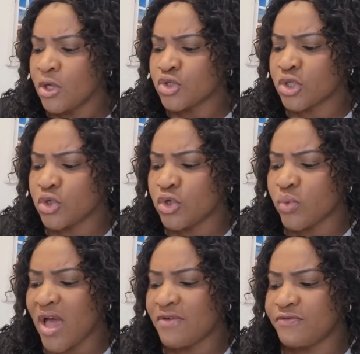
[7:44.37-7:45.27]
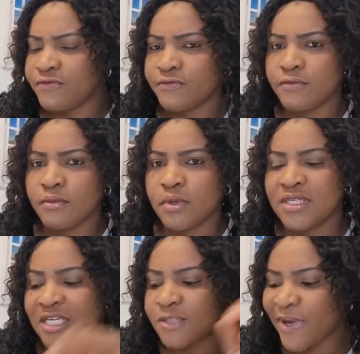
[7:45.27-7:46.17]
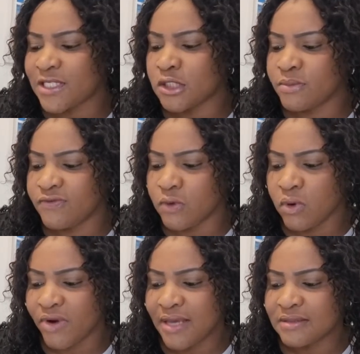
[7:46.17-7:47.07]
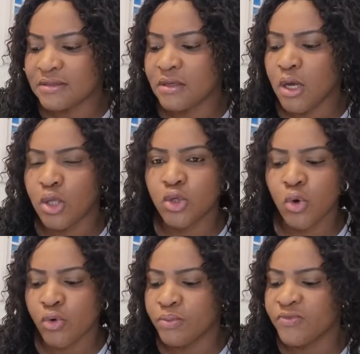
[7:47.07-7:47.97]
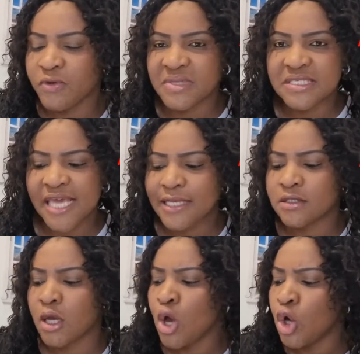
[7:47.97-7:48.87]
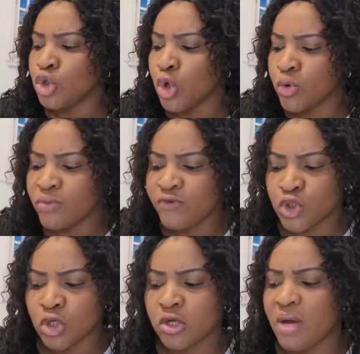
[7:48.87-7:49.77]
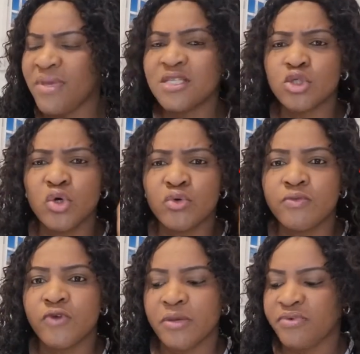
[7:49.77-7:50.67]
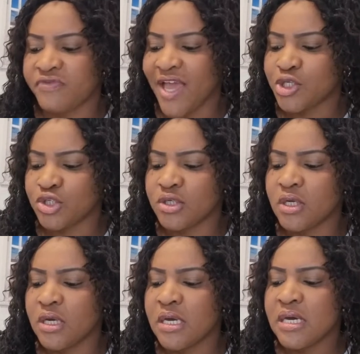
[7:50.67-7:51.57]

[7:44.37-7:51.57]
So the good wife is expected to be flawless. No room for mistakes, no room for shortcomings, no room for imperfection.